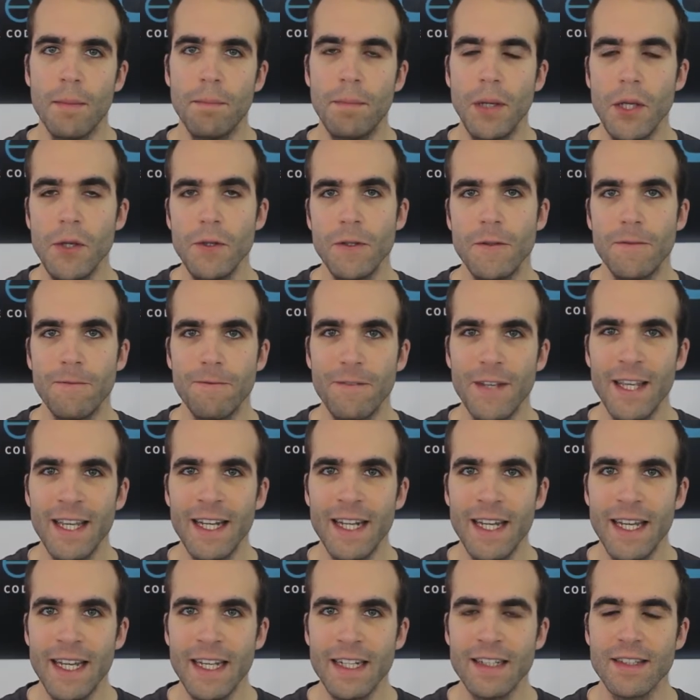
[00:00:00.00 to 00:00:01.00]
Boost
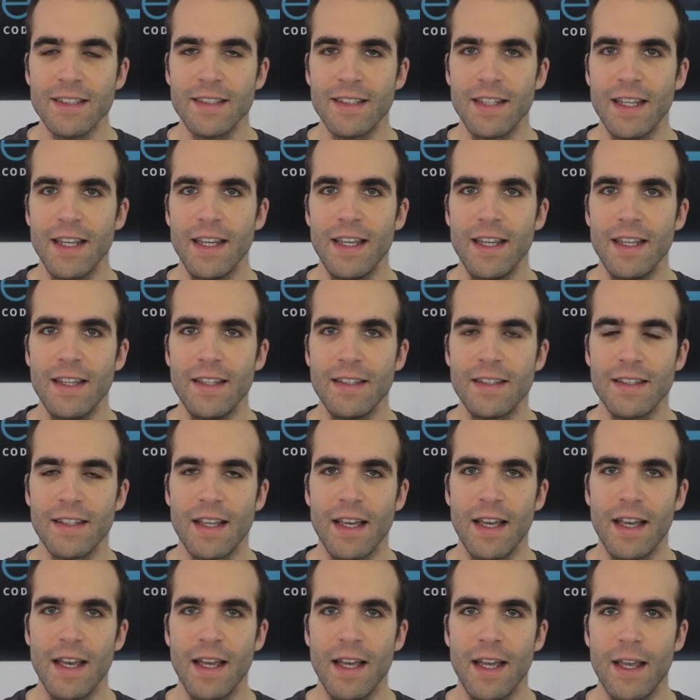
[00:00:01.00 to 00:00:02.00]
Phoenix is
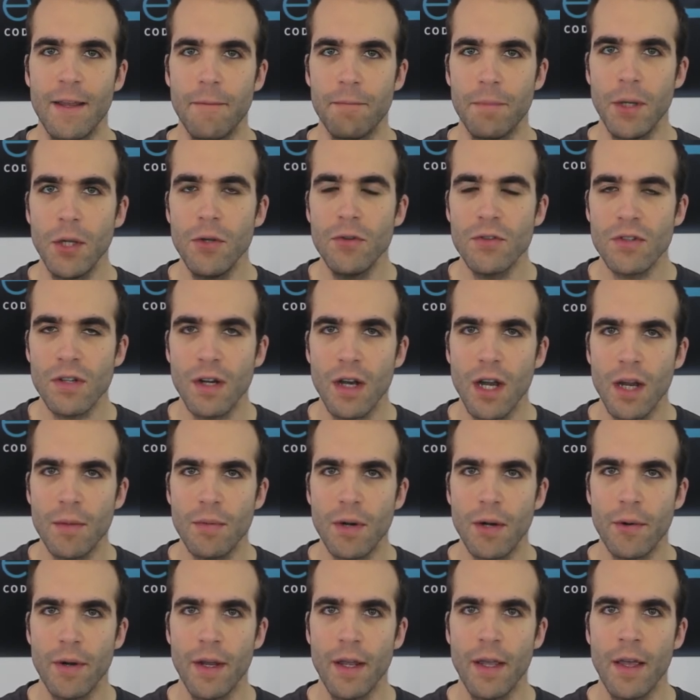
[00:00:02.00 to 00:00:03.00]
a Boost
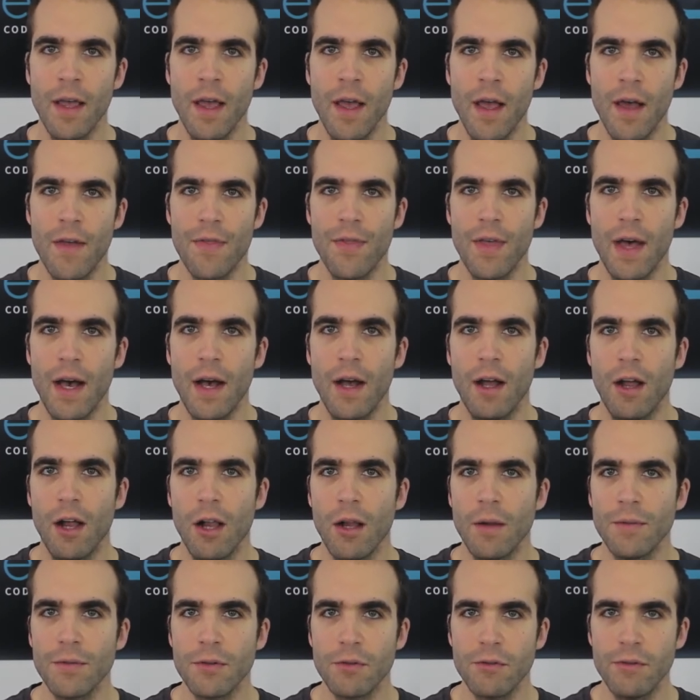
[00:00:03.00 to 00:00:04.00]
library that
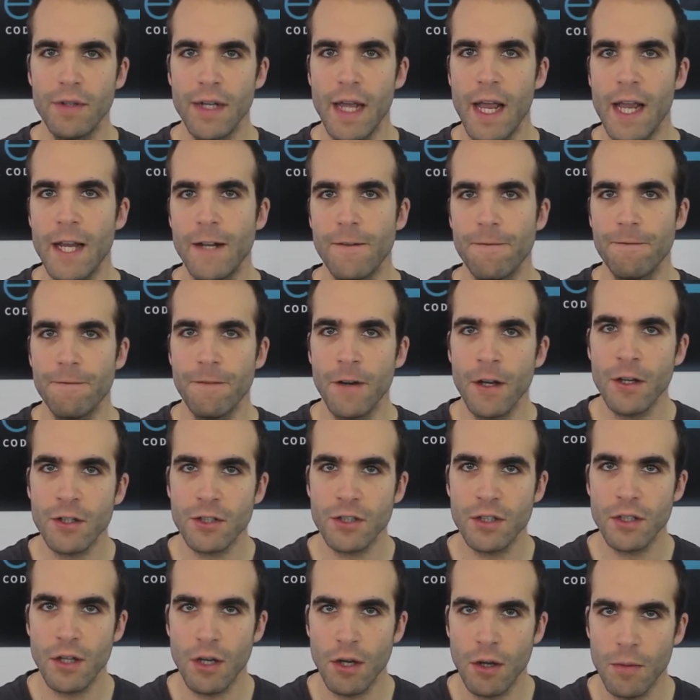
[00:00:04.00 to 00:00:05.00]
helps create
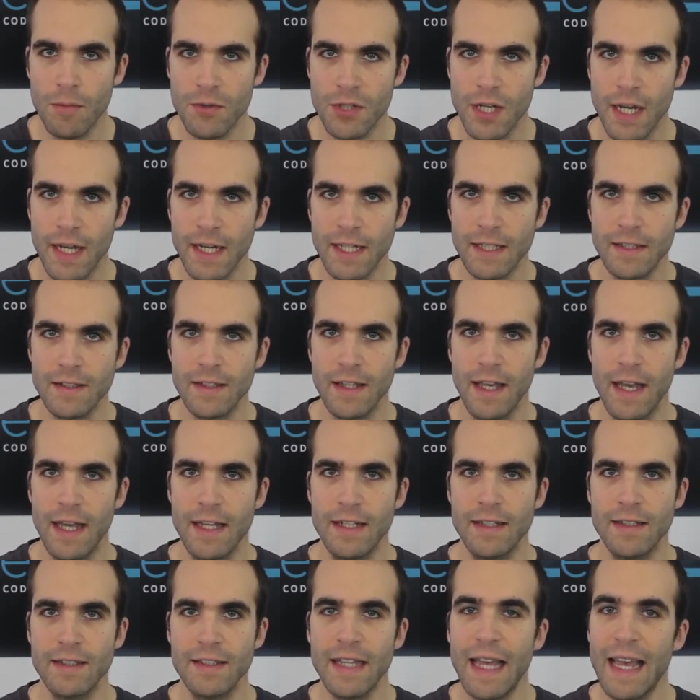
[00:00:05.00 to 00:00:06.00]
function objects
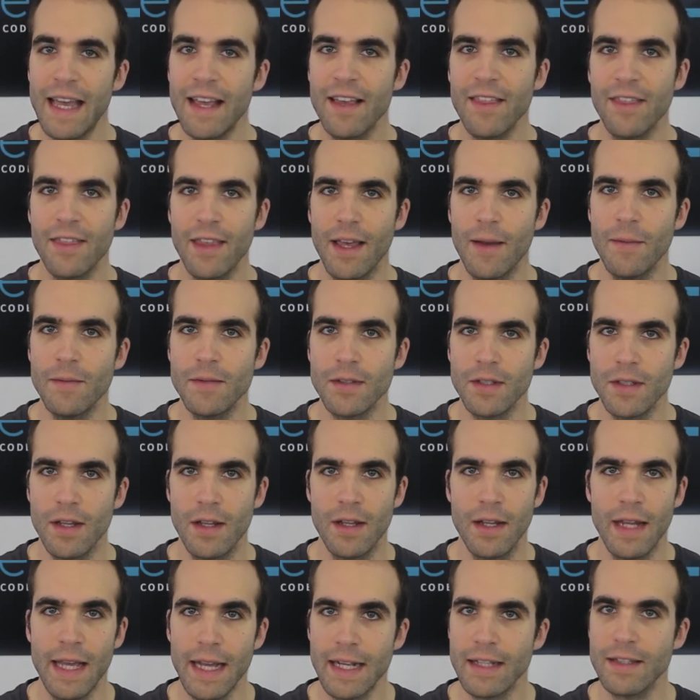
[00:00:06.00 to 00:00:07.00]
and take them to the
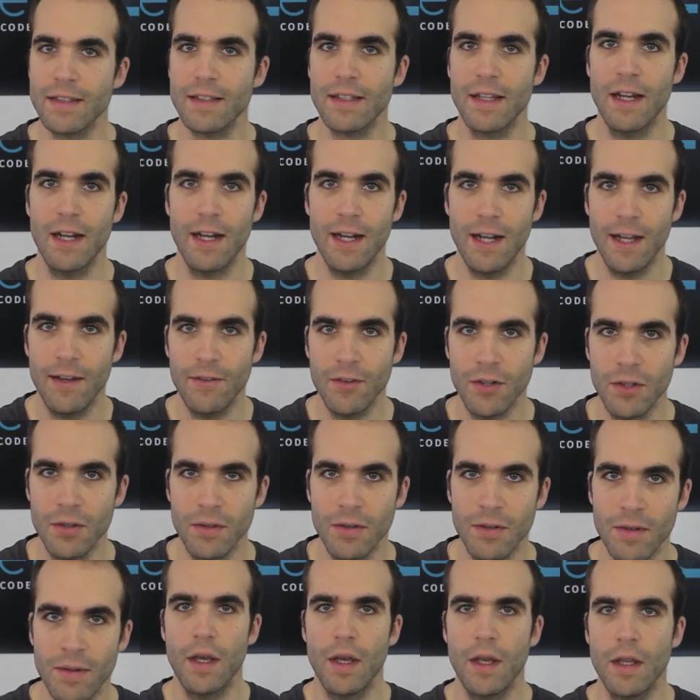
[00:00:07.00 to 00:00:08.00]
next
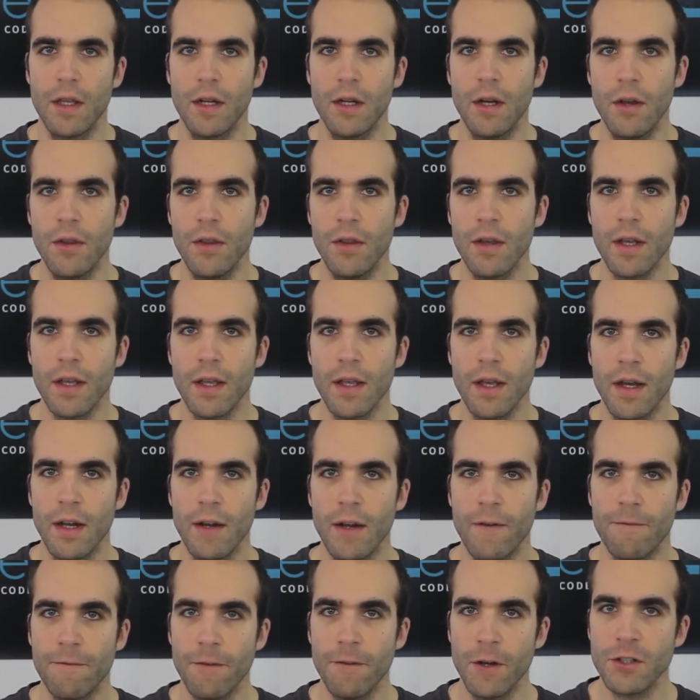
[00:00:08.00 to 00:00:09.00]
level. You know, the kind
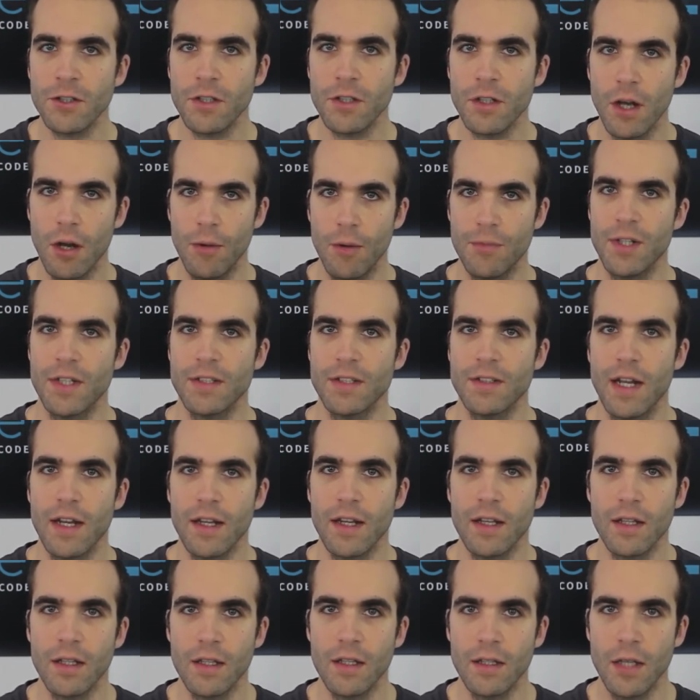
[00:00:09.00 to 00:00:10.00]
of function objects
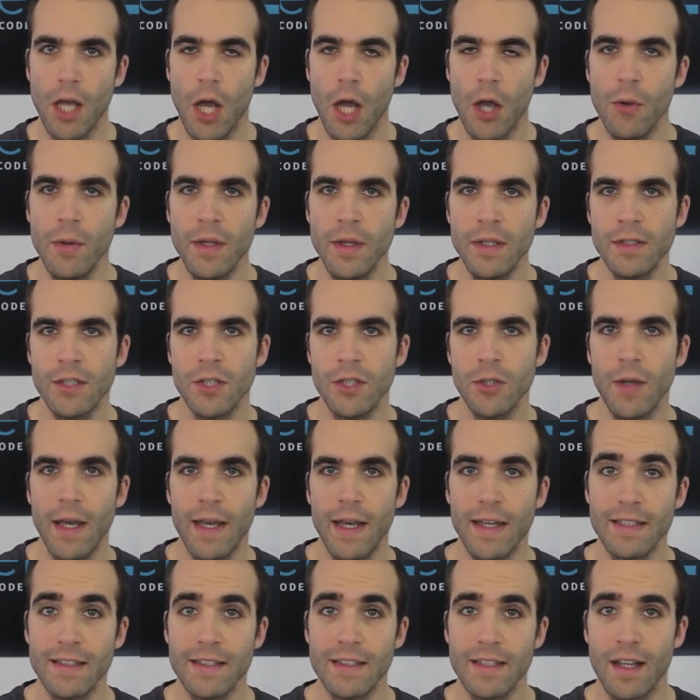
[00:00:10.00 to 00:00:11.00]
that go into
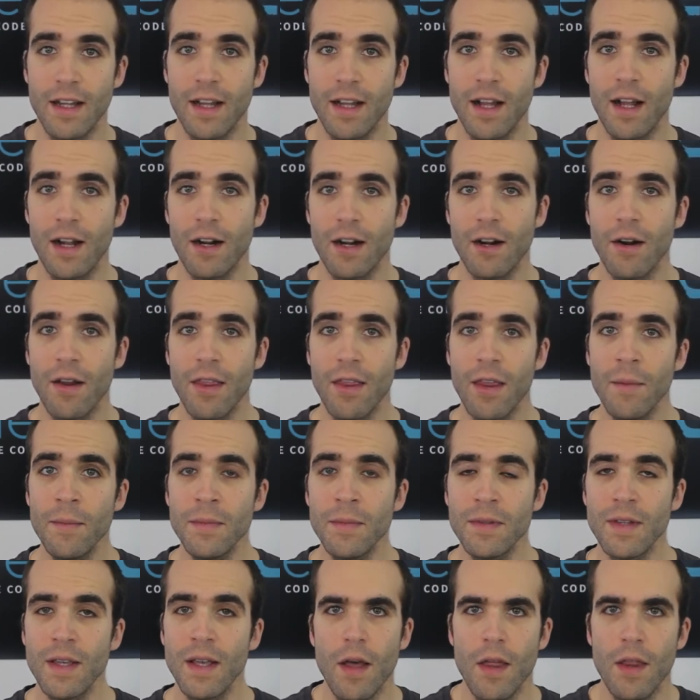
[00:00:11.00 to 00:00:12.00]
STL
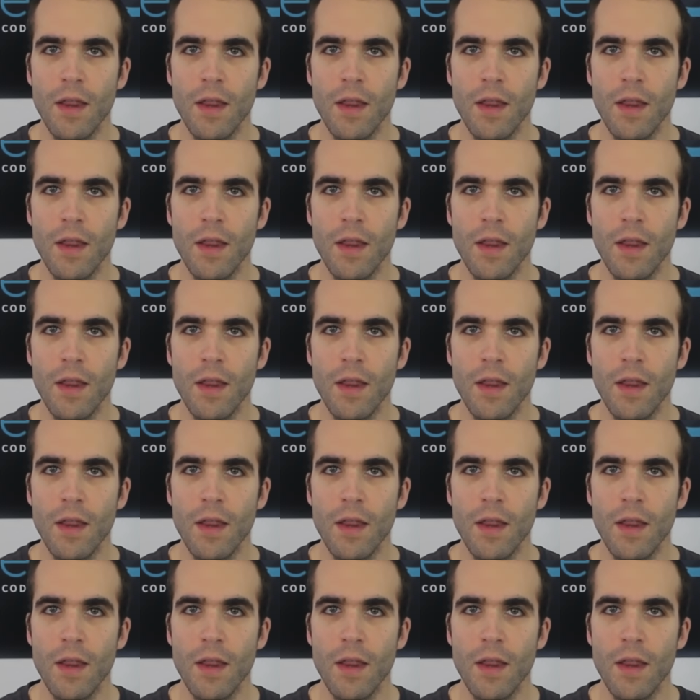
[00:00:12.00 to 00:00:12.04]
algorithms?